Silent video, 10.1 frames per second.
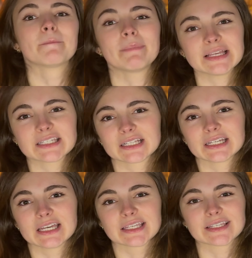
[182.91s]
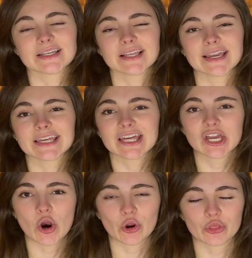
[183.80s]
Basically, this is a
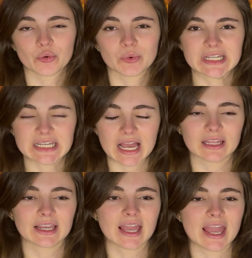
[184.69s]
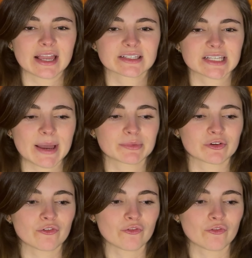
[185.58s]
King Arthur retelling, except